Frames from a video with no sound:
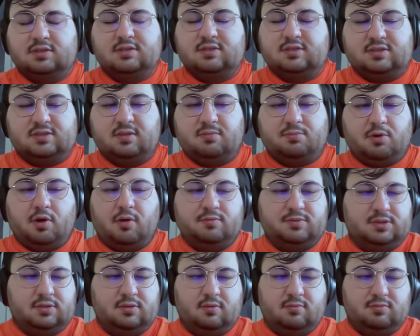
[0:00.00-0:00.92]

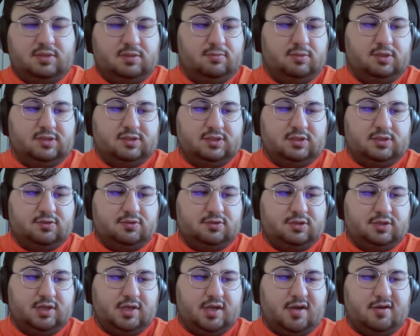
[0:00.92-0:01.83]
suboptimal security
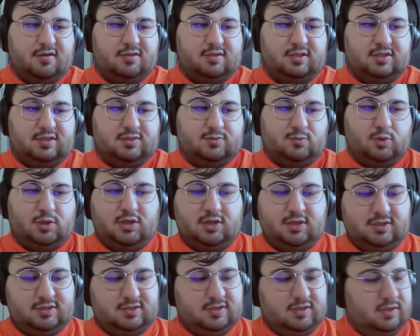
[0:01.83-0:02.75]
guarantees,
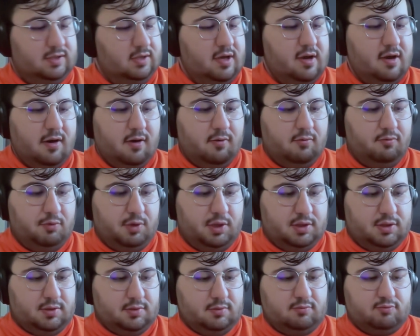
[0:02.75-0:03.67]
whereas with
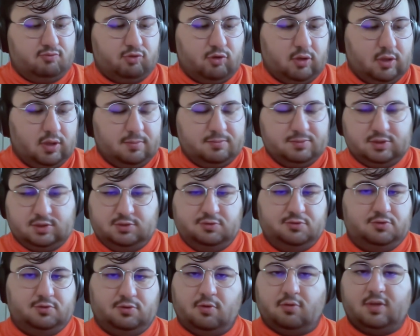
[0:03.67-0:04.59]
rollups you
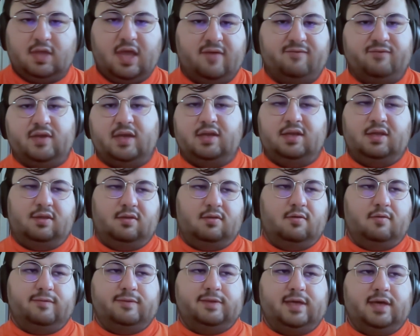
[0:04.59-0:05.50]
don't have any
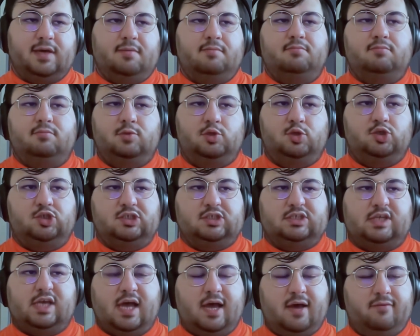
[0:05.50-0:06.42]
of that. You just
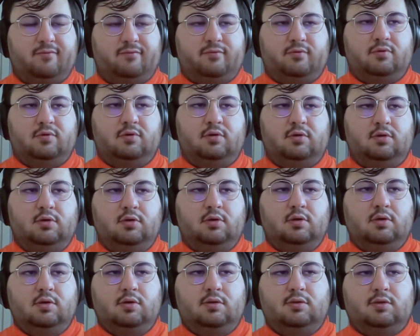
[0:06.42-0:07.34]
have
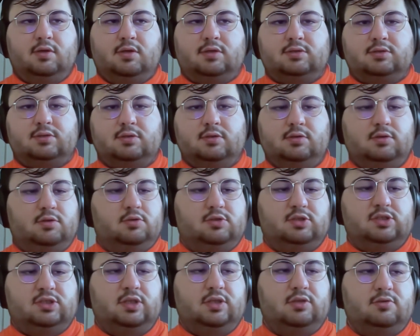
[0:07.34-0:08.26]
you just
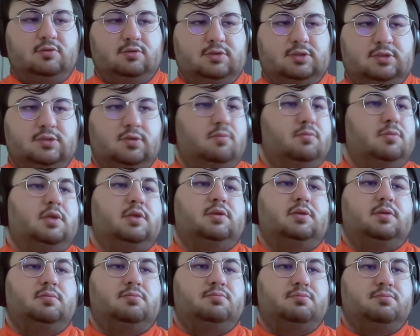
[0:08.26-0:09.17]
need to assume that the
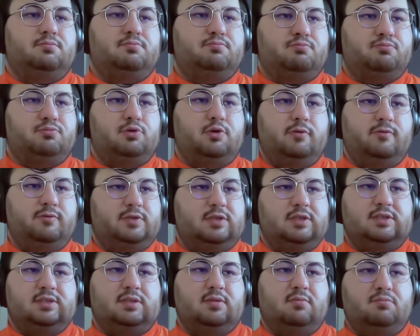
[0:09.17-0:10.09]
proof
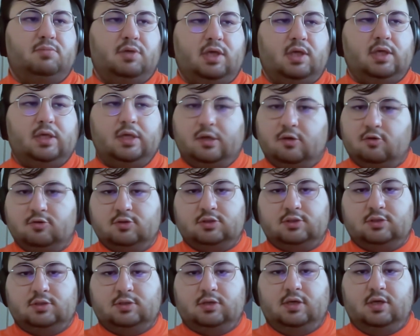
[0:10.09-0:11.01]
system being
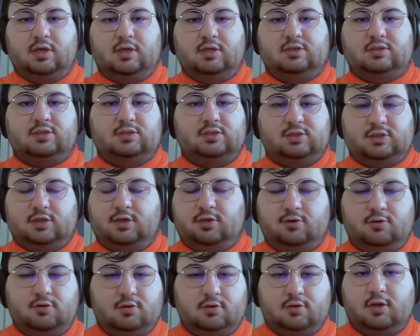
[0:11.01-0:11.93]
used is
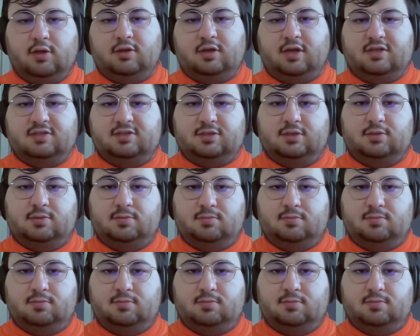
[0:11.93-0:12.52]
secure, and that's it.